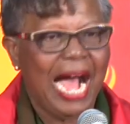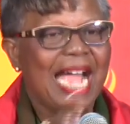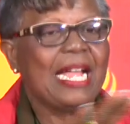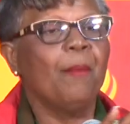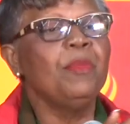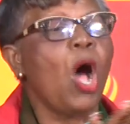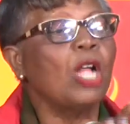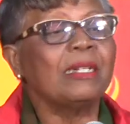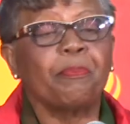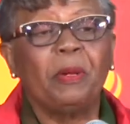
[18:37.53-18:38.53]
I am not
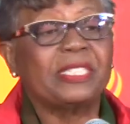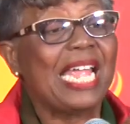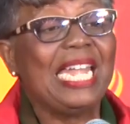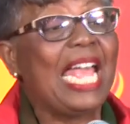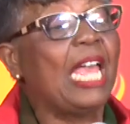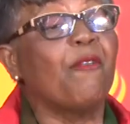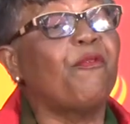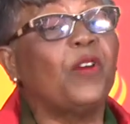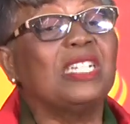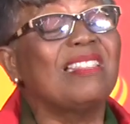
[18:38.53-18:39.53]
putting a
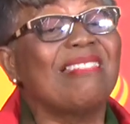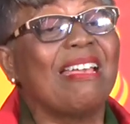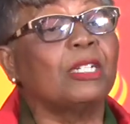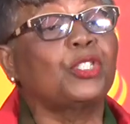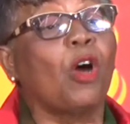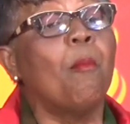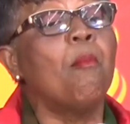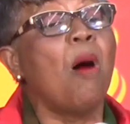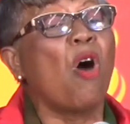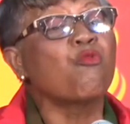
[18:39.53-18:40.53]
foot there
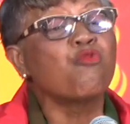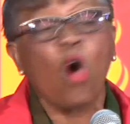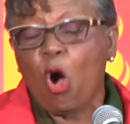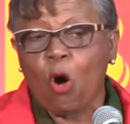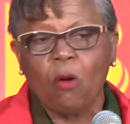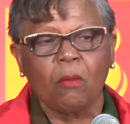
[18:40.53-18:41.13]
tomorrow.